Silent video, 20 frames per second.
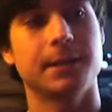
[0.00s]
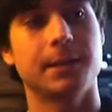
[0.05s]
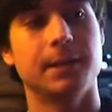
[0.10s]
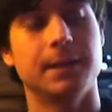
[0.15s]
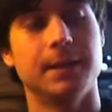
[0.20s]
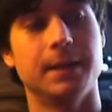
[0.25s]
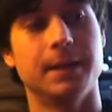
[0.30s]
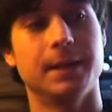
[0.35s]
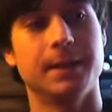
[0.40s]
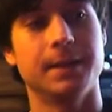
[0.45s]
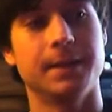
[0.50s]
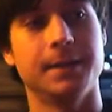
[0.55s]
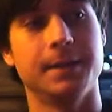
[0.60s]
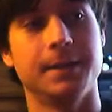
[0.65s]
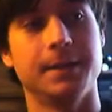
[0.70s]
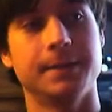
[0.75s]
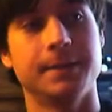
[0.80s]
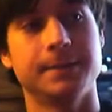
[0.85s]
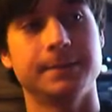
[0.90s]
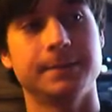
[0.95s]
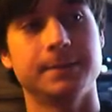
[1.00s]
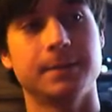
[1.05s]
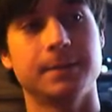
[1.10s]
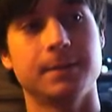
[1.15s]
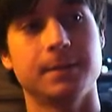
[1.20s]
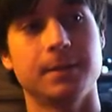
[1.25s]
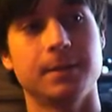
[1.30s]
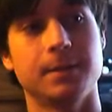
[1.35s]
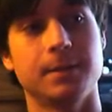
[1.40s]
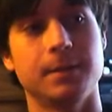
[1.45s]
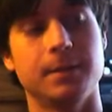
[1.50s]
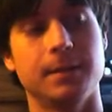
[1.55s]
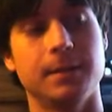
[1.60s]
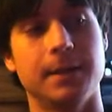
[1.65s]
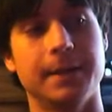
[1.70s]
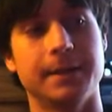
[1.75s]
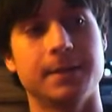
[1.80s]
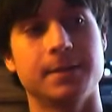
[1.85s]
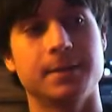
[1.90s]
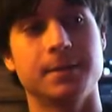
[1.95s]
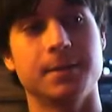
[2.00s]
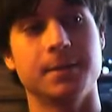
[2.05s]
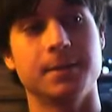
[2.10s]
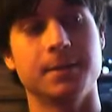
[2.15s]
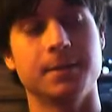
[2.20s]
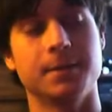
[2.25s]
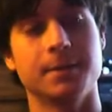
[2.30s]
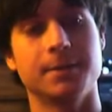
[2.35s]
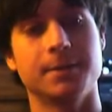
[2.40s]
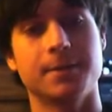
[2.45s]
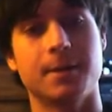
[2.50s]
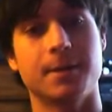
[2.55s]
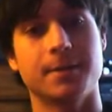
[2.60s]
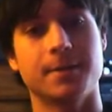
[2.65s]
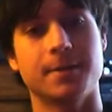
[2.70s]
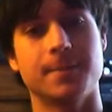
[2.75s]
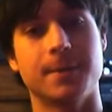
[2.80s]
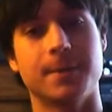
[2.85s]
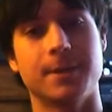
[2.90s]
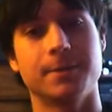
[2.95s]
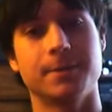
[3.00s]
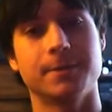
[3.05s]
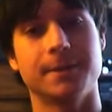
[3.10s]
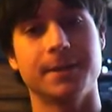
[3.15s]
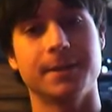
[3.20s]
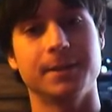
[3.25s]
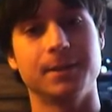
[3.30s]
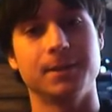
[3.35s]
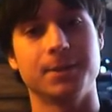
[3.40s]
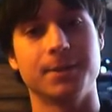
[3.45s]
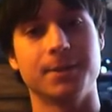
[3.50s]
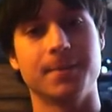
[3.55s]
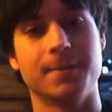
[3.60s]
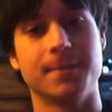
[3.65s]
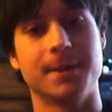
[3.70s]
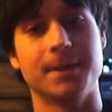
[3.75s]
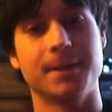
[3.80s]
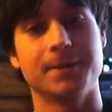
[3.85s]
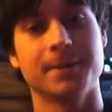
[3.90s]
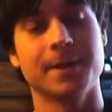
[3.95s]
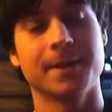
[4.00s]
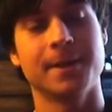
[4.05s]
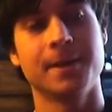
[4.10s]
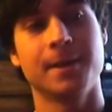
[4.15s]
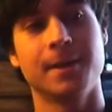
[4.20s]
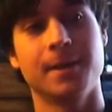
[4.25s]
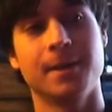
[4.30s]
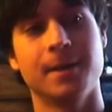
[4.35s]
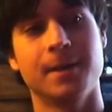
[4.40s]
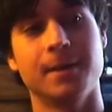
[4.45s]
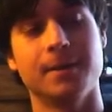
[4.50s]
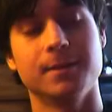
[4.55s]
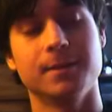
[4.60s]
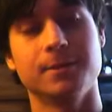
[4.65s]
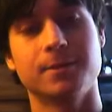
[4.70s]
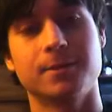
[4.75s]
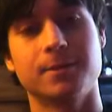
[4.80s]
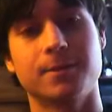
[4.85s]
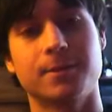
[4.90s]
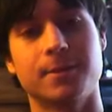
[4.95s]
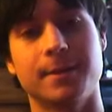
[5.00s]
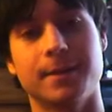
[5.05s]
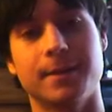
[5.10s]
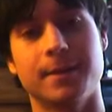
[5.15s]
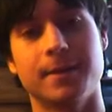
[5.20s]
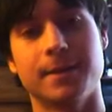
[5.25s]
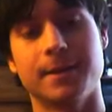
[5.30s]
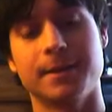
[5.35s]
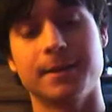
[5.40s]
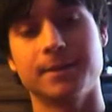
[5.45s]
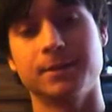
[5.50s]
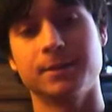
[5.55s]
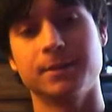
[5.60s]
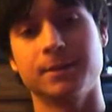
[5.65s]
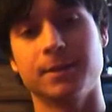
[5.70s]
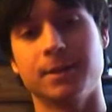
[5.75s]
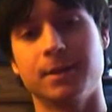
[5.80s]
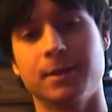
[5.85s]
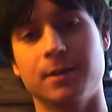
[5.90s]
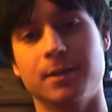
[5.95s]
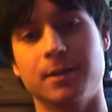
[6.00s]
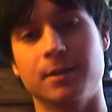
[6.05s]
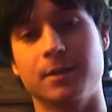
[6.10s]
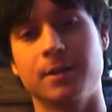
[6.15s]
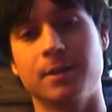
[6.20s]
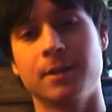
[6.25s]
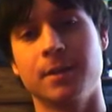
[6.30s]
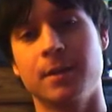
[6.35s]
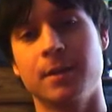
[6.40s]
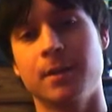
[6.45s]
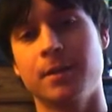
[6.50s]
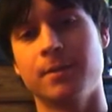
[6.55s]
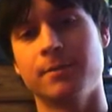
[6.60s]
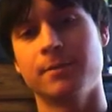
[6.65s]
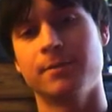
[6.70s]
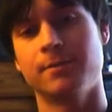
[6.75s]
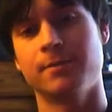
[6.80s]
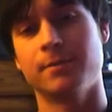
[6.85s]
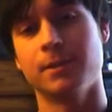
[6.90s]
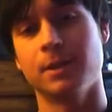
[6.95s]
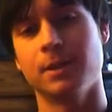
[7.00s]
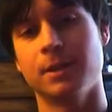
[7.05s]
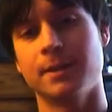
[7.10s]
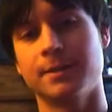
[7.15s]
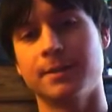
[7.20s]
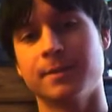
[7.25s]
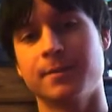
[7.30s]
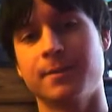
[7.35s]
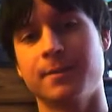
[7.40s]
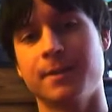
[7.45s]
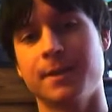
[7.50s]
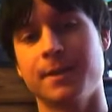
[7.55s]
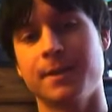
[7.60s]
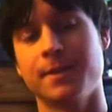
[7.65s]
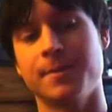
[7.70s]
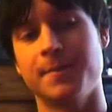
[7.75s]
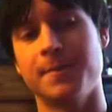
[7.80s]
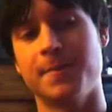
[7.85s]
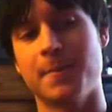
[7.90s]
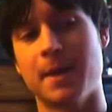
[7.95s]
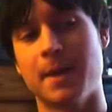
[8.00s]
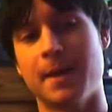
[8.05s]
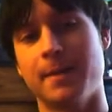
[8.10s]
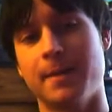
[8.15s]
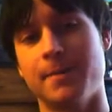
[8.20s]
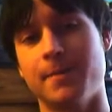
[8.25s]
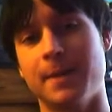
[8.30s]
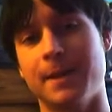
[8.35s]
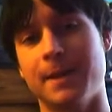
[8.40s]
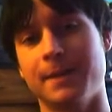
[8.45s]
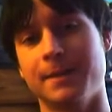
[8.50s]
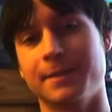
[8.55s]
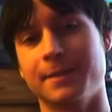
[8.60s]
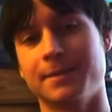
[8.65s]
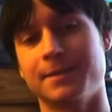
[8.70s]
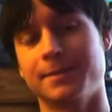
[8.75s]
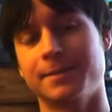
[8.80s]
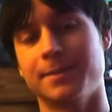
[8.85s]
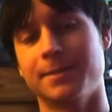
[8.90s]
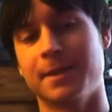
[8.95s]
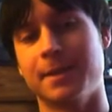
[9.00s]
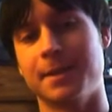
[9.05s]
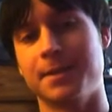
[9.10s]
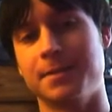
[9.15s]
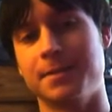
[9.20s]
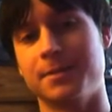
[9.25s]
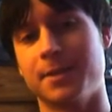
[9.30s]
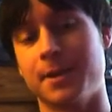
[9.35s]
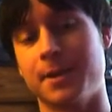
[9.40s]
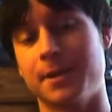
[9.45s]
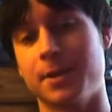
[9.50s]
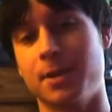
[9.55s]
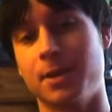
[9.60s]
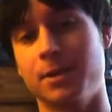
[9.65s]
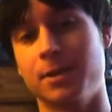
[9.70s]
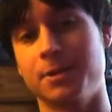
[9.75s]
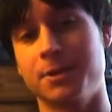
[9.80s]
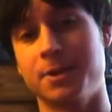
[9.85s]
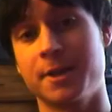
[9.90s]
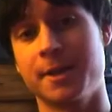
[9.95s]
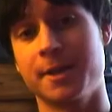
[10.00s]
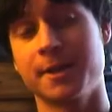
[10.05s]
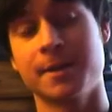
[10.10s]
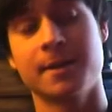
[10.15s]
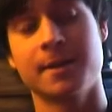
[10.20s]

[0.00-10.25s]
I like to talk about and learn about. And those three things are philosophy, mathematics, and psychology.